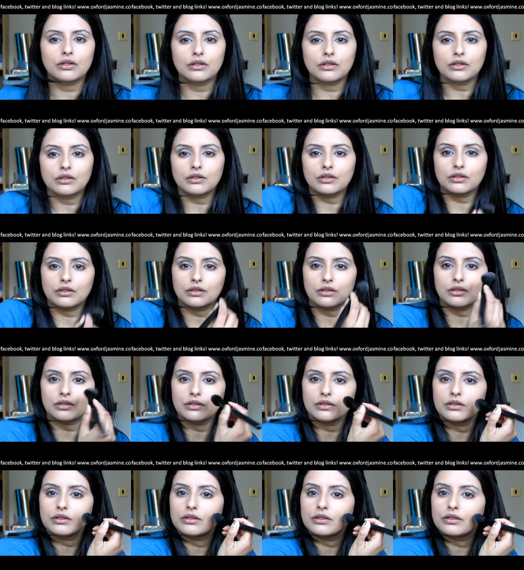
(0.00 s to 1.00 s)

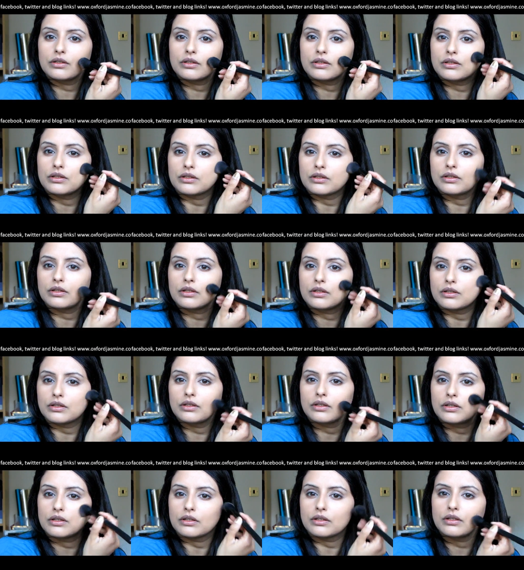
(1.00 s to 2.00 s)

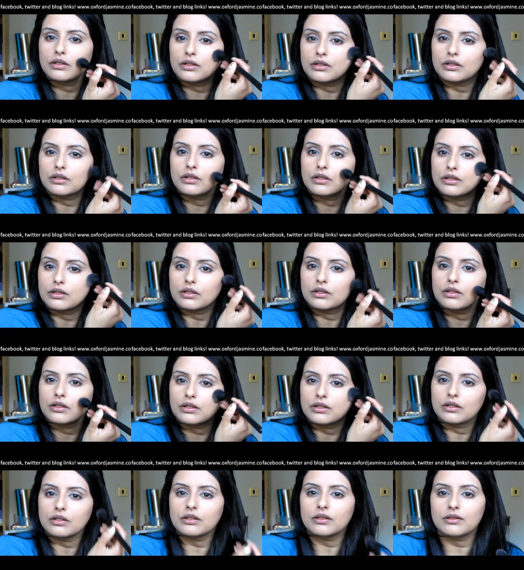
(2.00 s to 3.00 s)

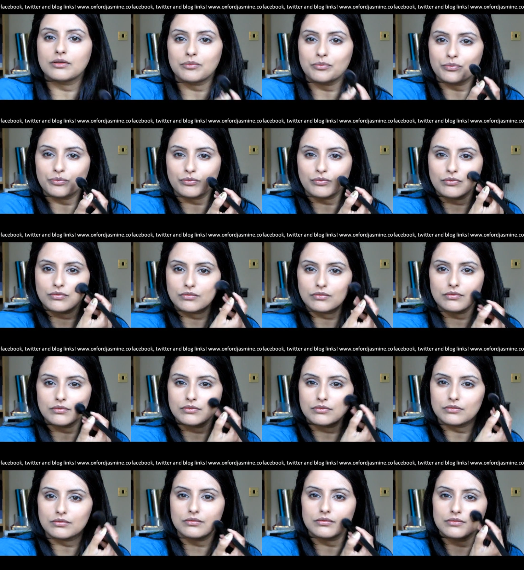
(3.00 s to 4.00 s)

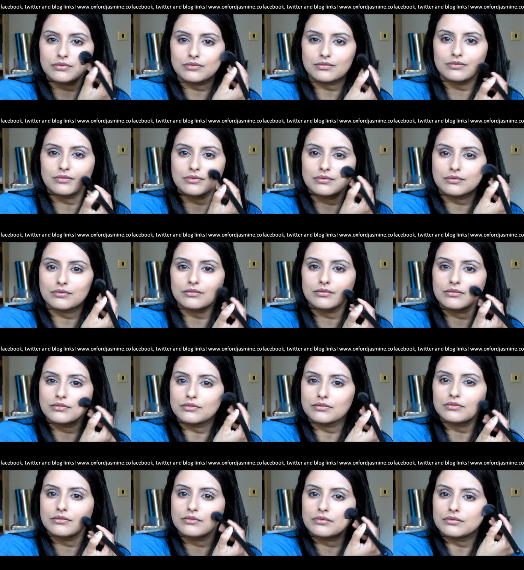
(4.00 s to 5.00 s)

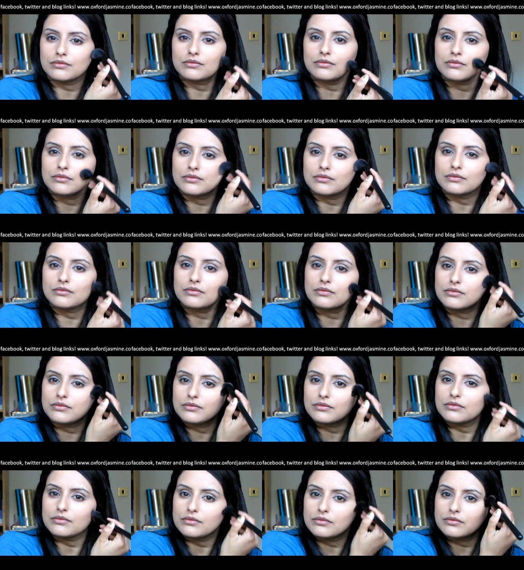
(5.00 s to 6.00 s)

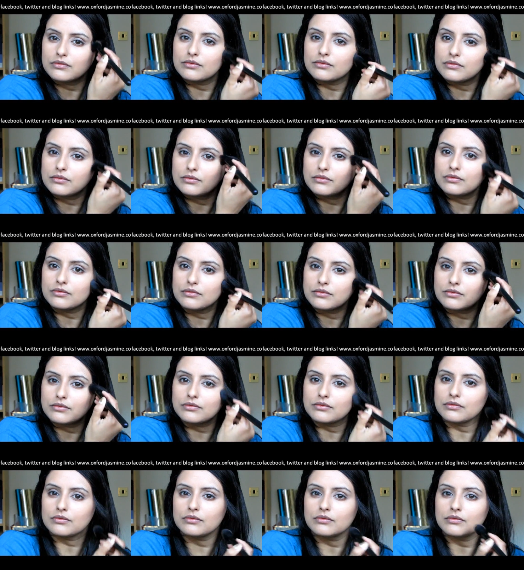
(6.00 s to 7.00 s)

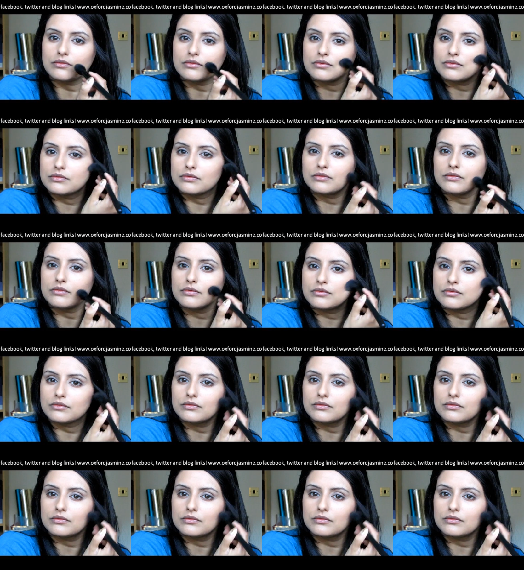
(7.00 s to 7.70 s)
Nobody speaks.